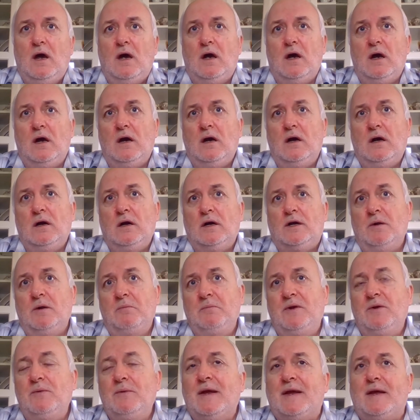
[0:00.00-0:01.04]
uh,
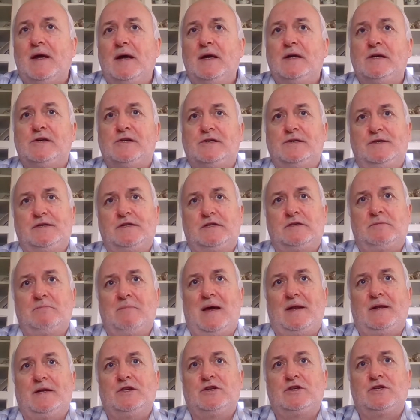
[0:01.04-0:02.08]
communications
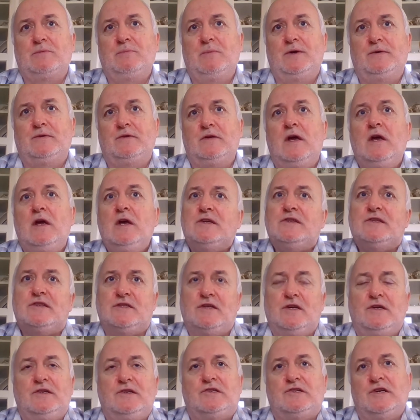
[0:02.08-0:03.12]
management,
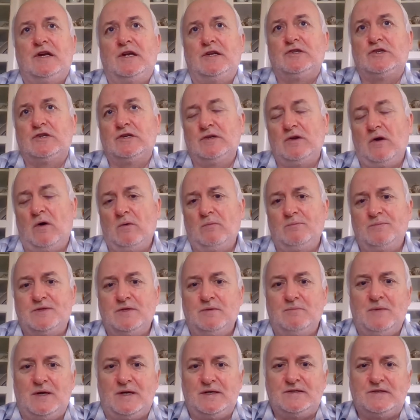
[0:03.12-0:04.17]
search engine
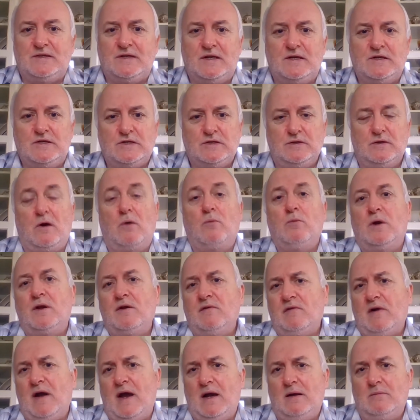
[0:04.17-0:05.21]
optimization, or
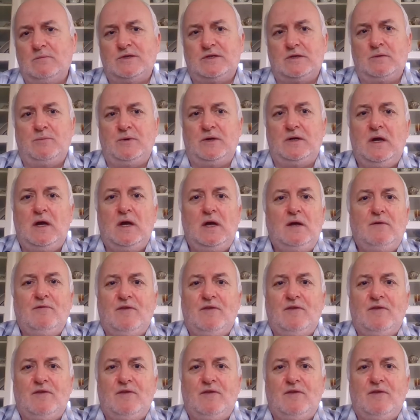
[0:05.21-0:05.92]
whatever it happens to be,